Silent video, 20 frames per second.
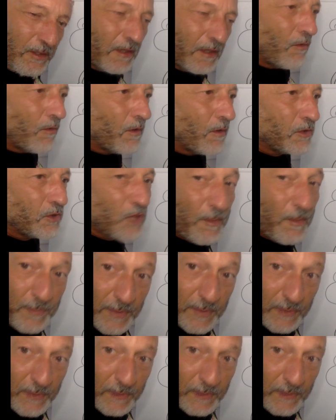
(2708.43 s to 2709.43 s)
Or
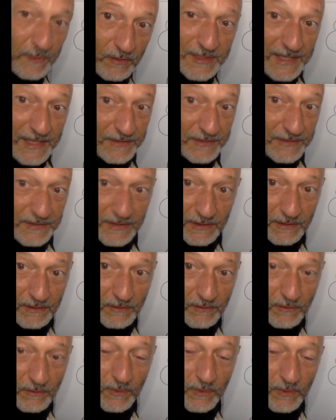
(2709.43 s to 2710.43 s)
jumping or dancing,
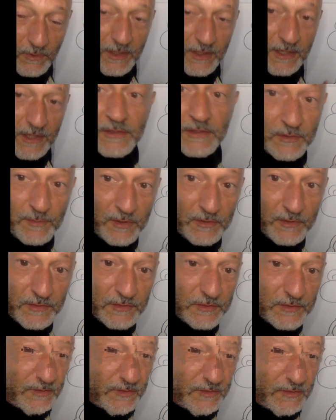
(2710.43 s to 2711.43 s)
or whatever it is the
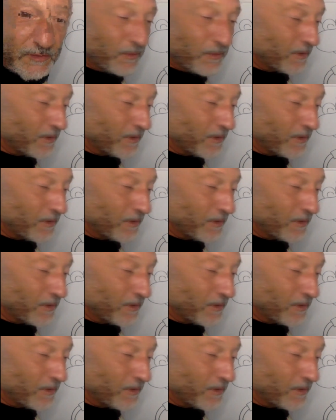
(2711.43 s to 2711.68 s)
person's doing.